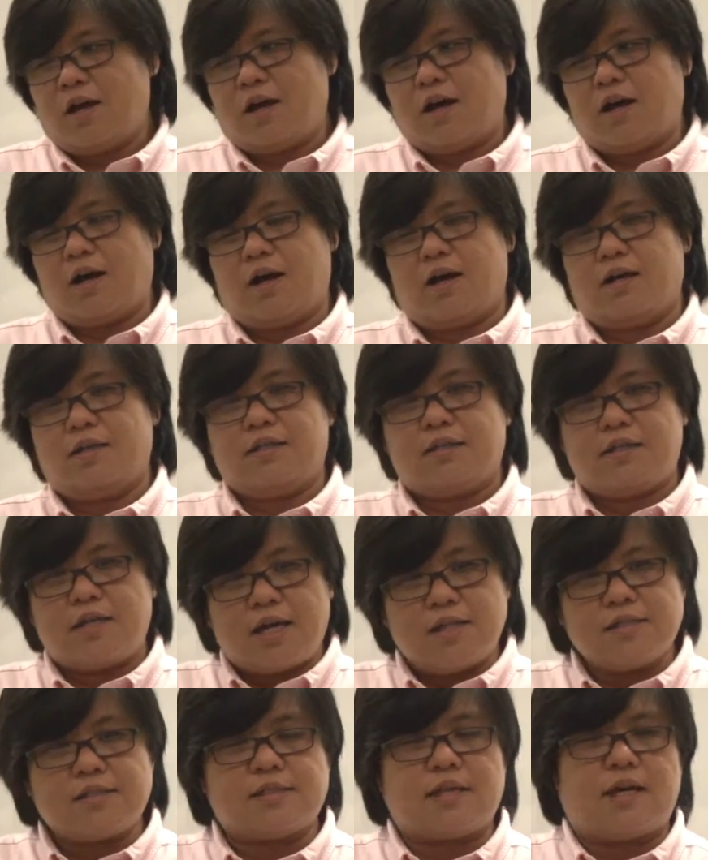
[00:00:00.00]
Uh,
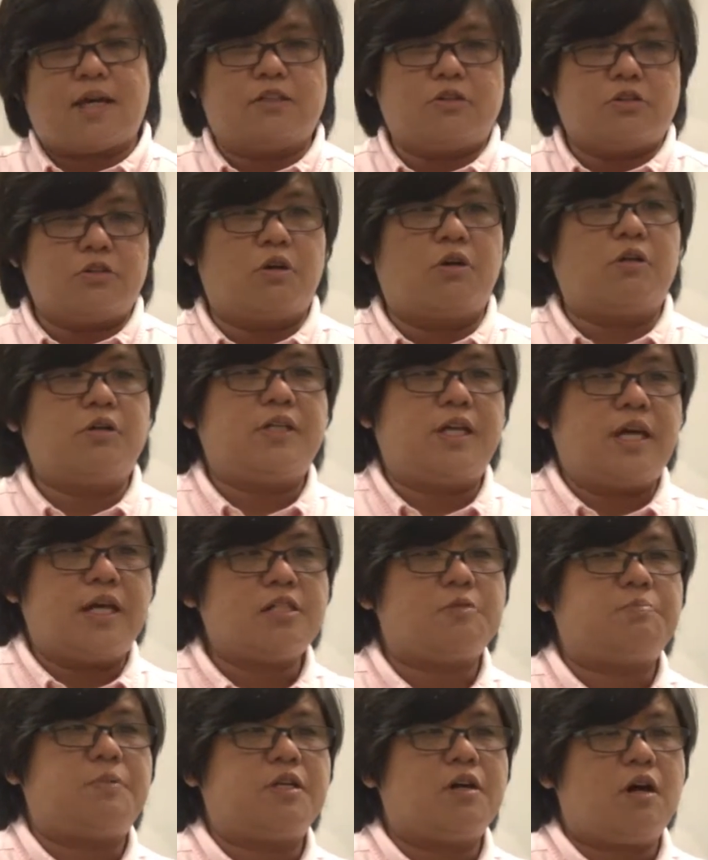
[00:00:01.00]
yes and no.
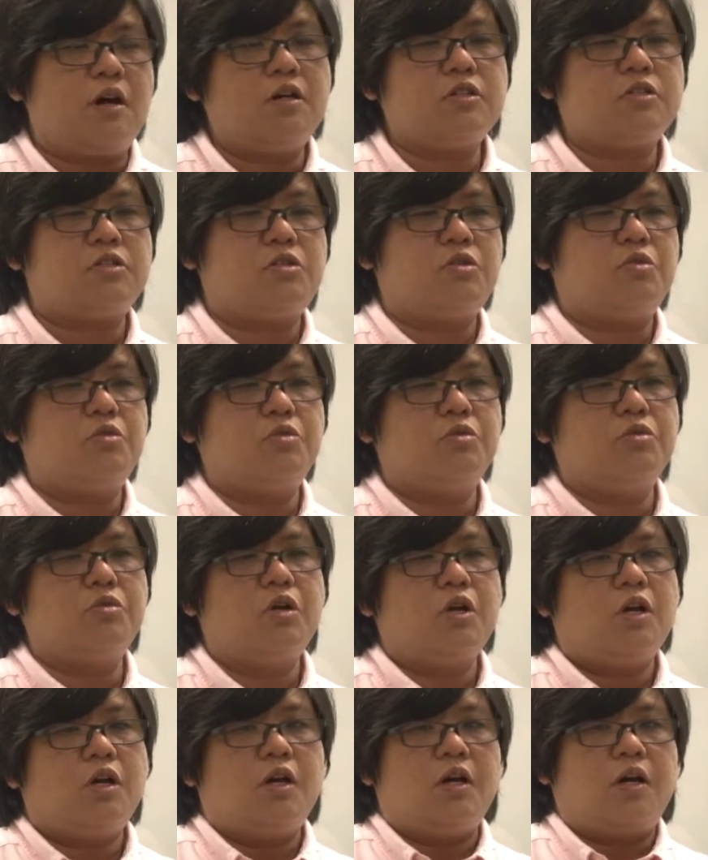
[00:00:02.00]
Yes, because you
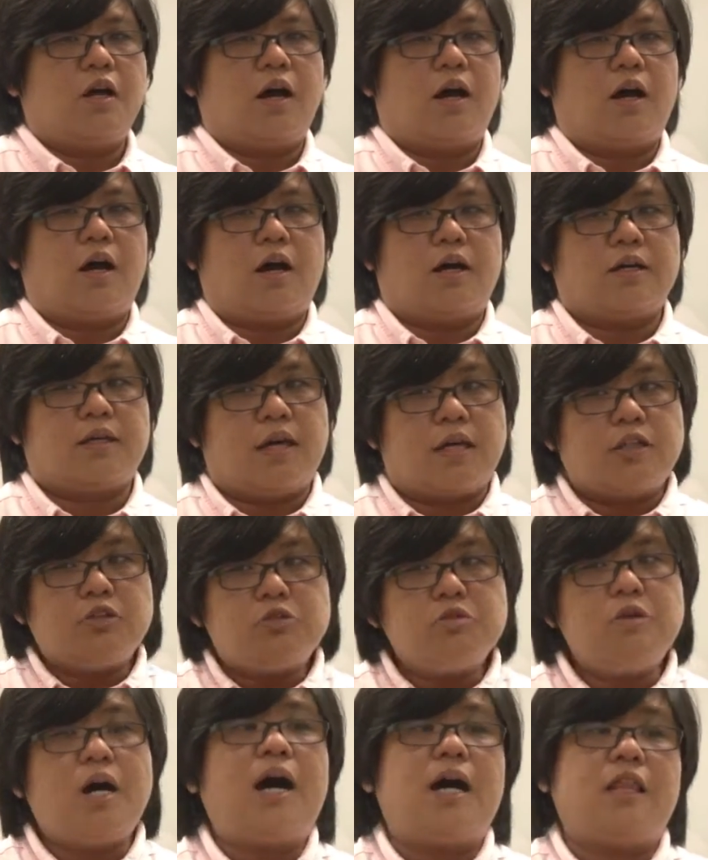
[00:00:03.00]
uh, can
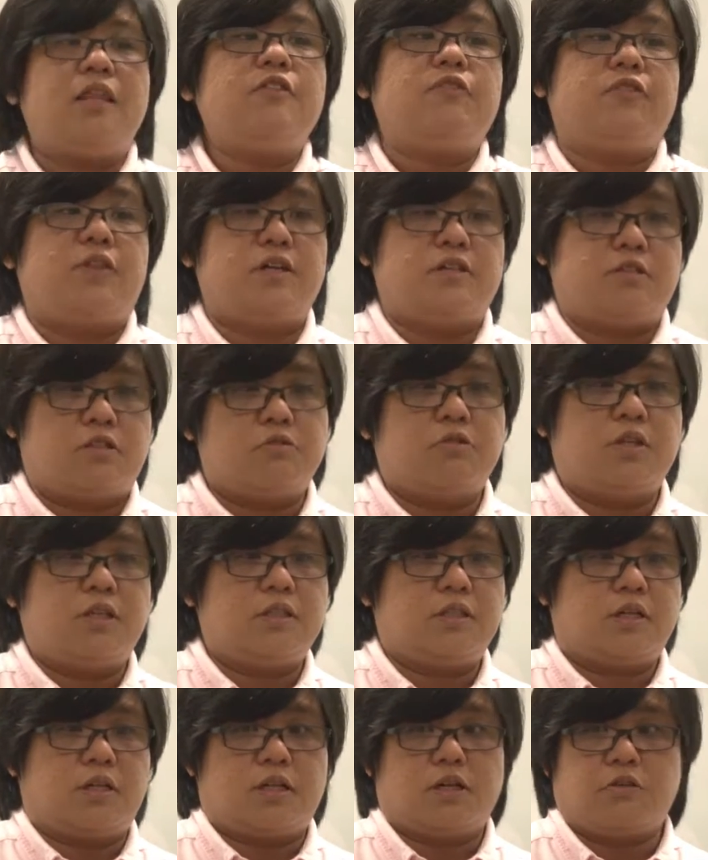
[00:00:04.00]
do other things
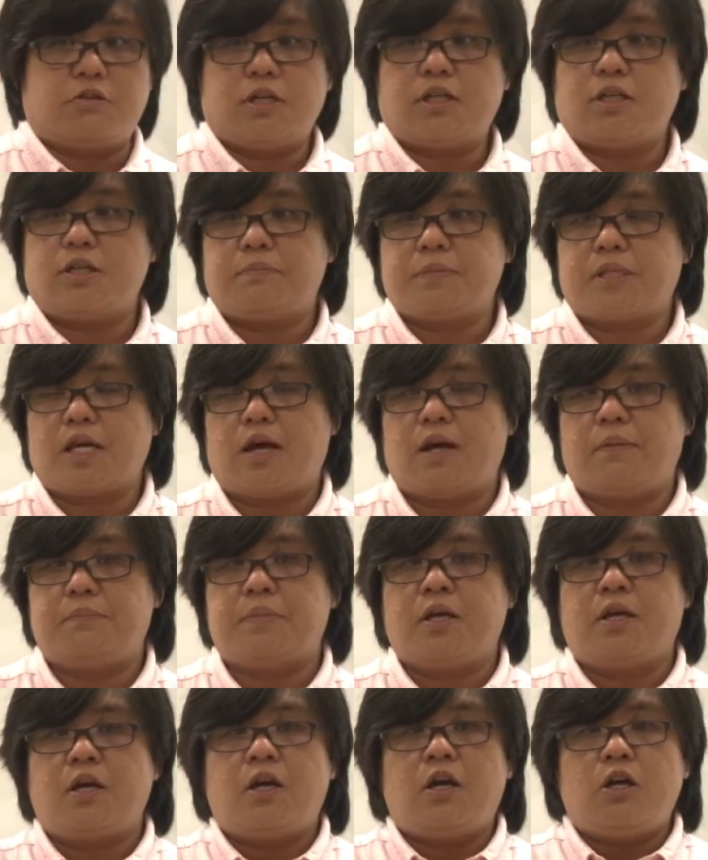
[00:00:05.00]
during the curriculum time.